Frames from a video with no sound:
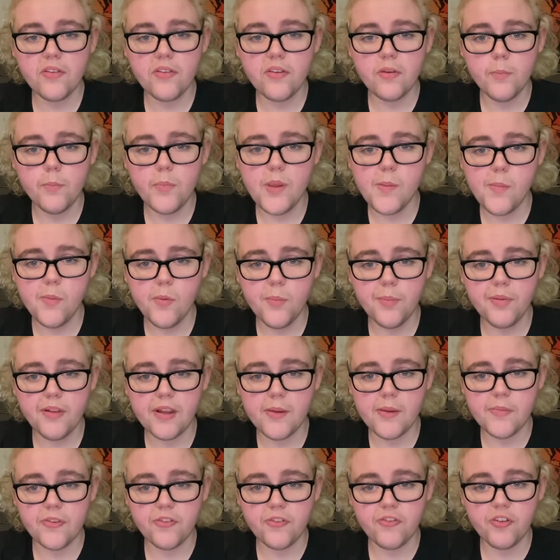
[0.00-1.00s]
Some people
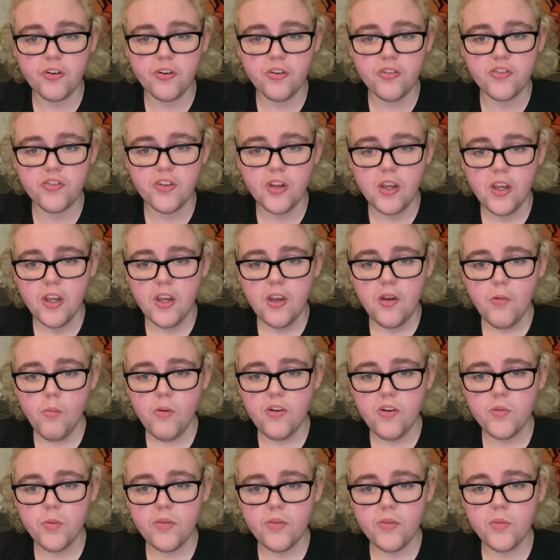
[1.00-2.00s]
blame the church,
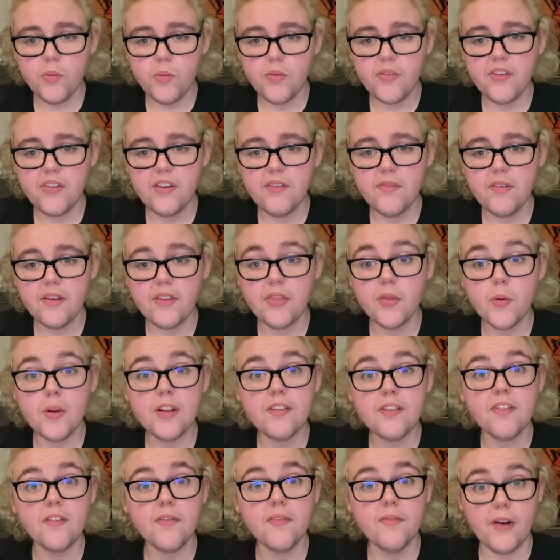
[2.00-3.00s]
which was receiving
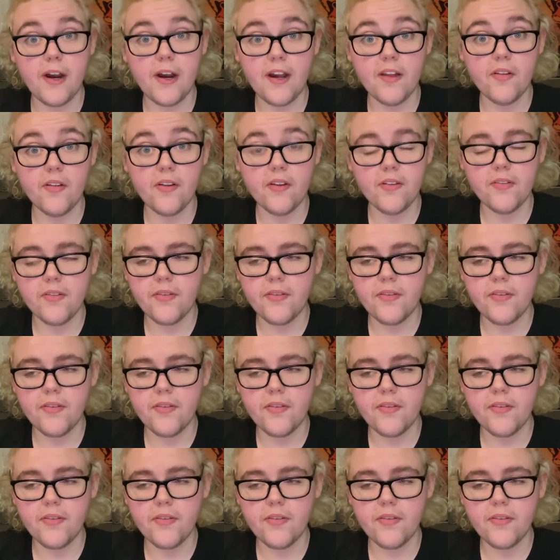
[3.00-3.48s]
threats of violence.